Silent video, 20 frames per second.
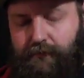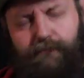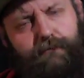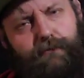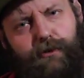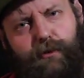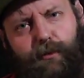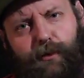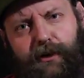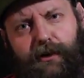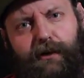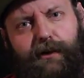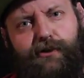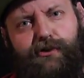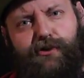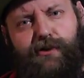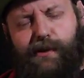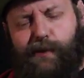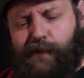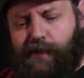To my
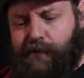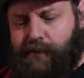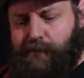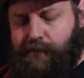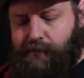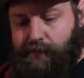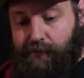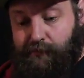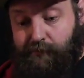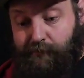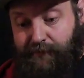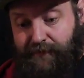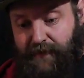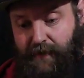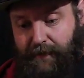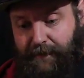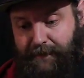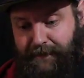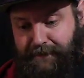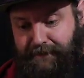knowledge, anyway.
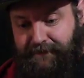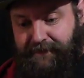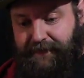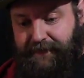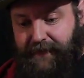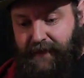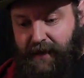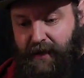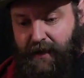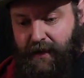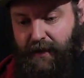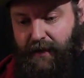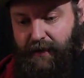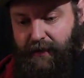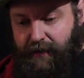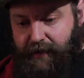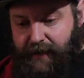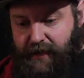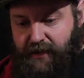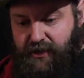
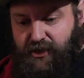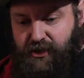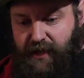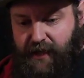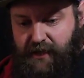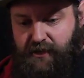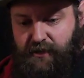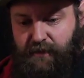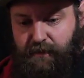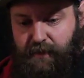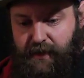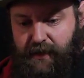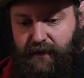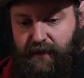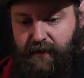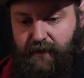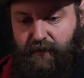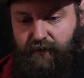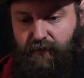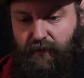I had
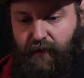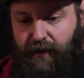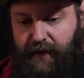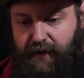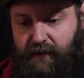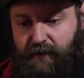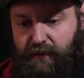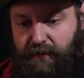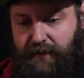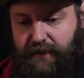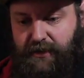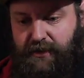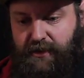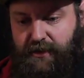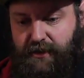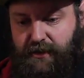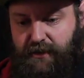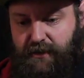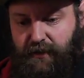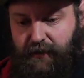Shakespeare write you a
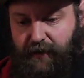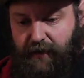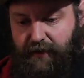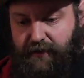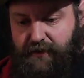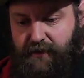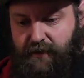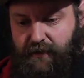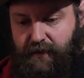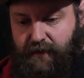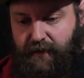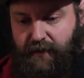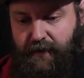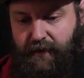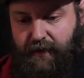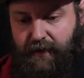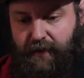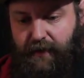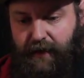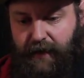sonnet,
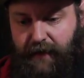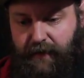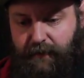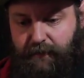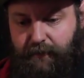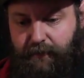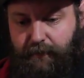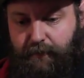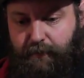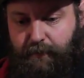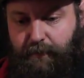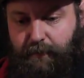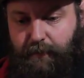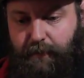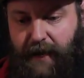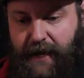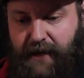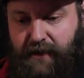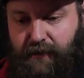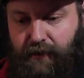and
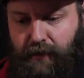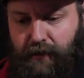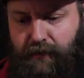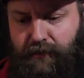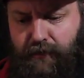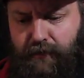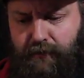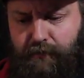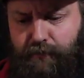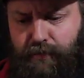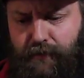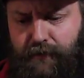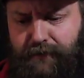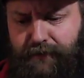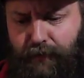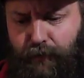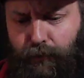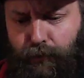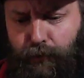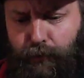Beethoven
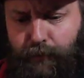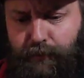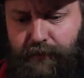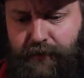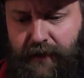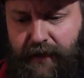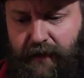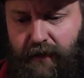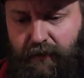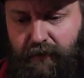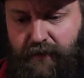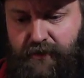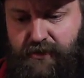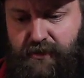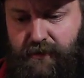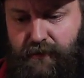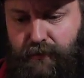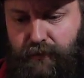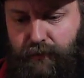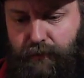performed an
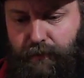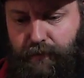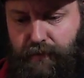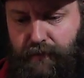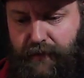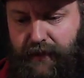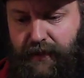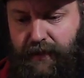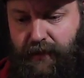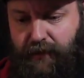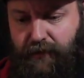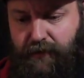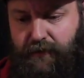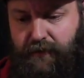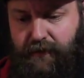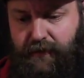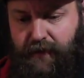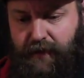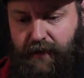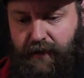original
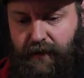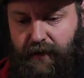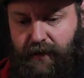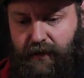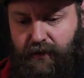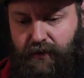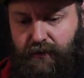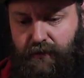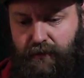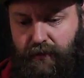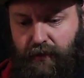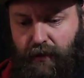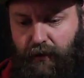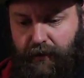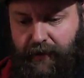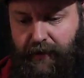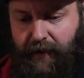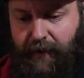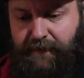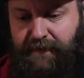prelude in your
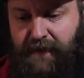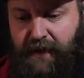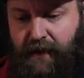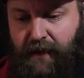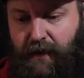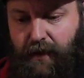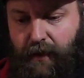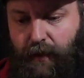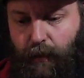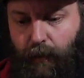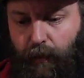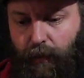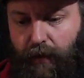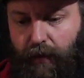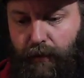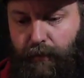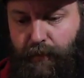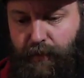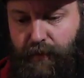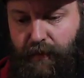honour,
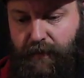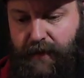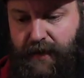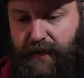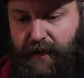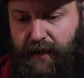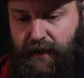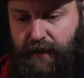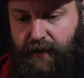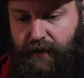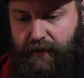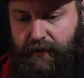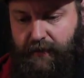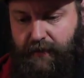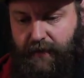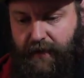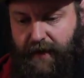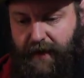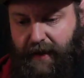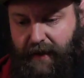while Marie
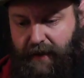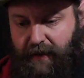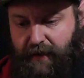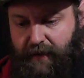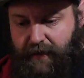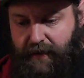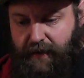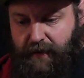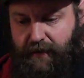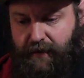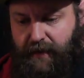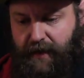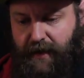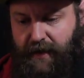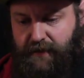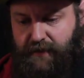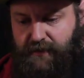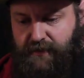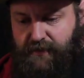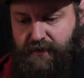
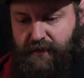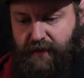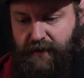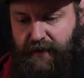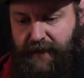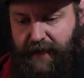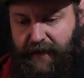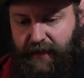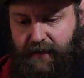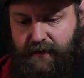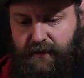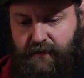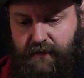Antoinette